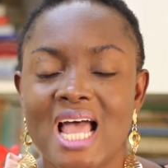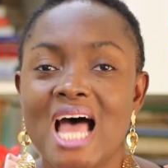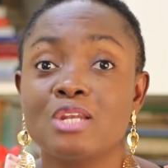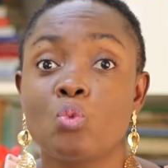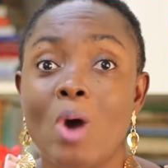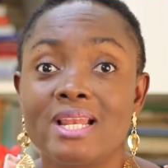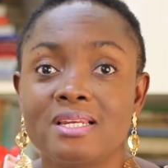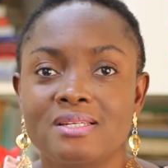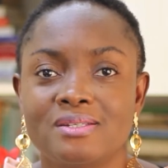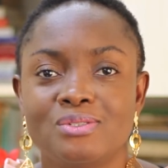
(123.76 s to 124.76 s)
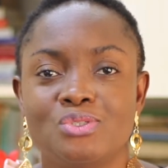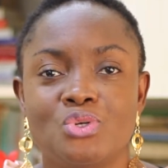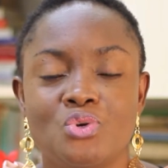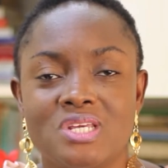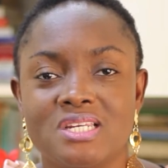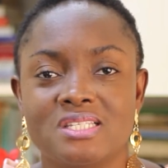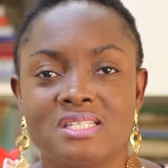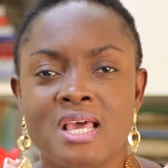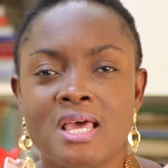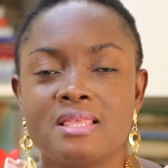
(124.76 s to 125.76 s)
And when do you need it?
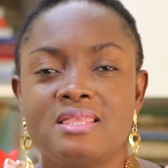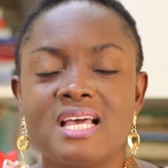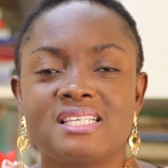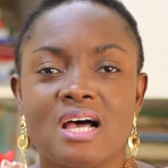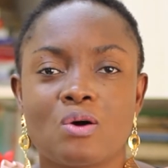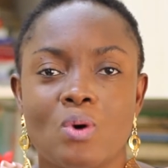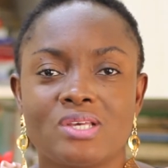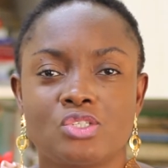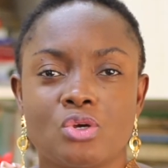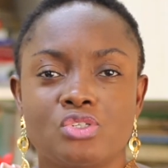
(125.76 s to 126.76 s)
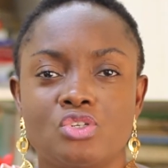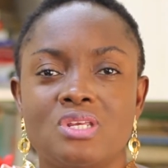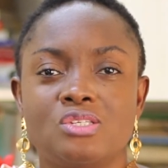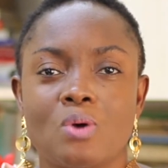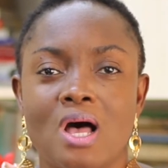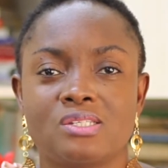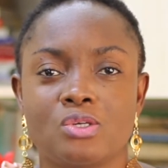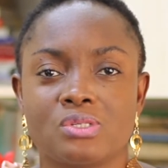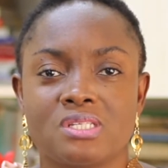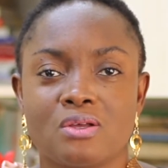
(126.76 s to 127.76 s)
These are questions you need to ask
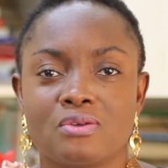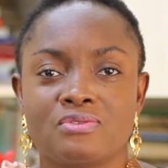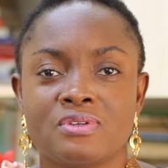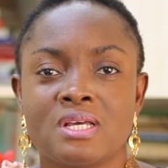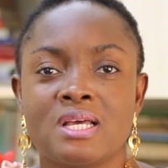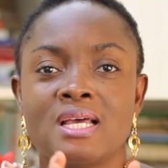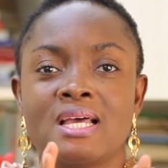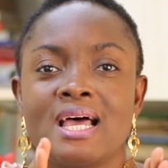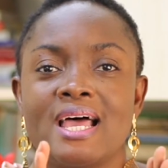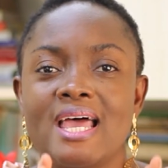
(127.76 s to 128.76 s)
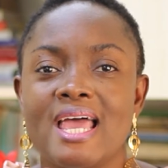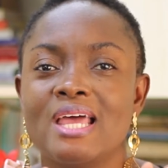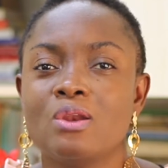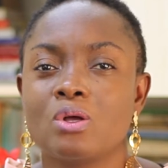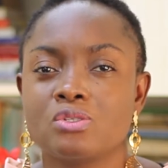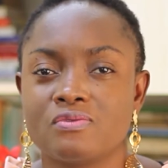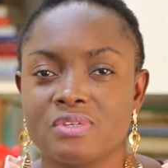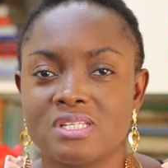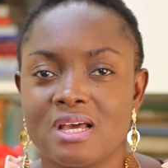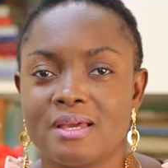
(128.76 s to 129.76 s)
yourself a lot of
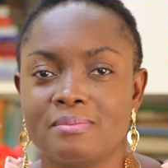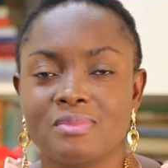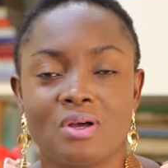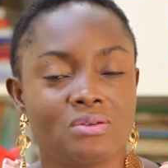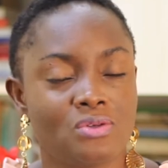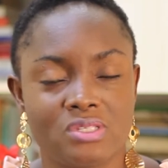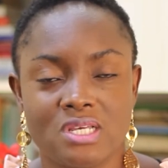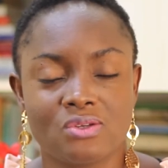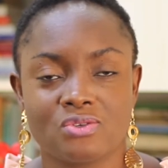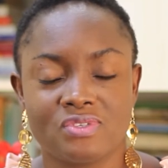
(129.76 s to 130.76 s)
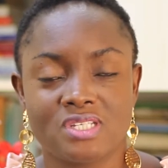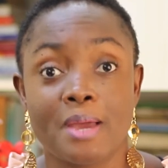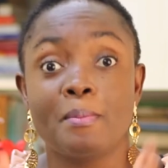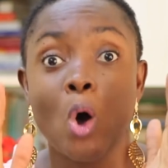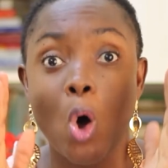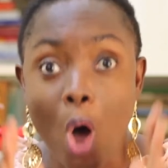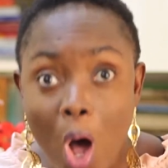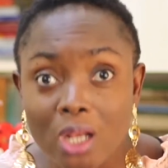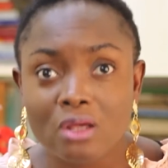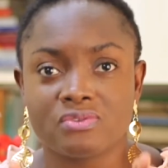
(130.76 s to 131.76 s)
the time, not a lot of the time,
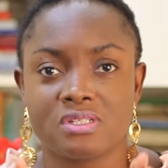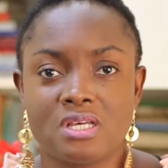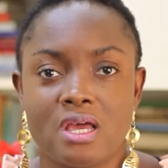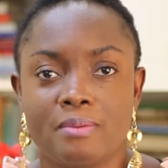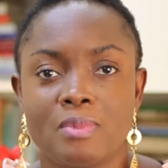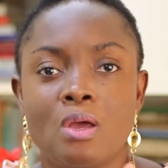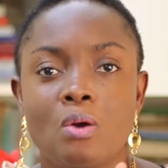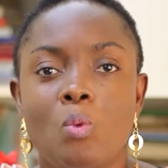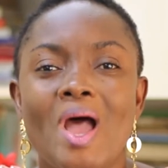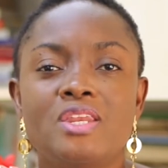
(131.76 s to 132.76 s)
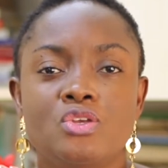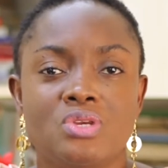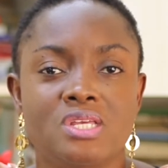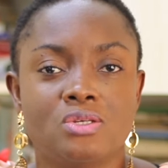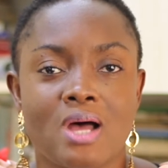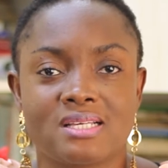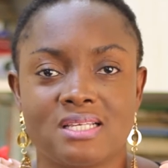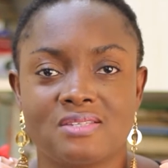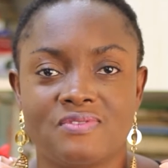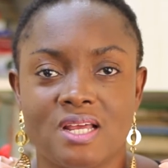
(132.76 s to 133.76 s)
all of the time when you need to
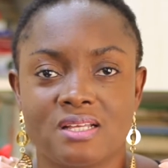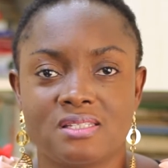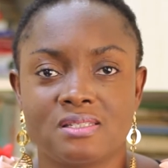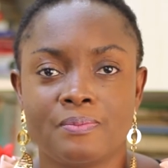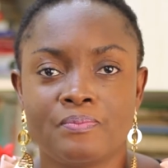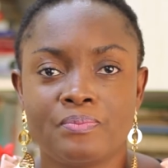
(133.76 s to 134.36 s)
access finance.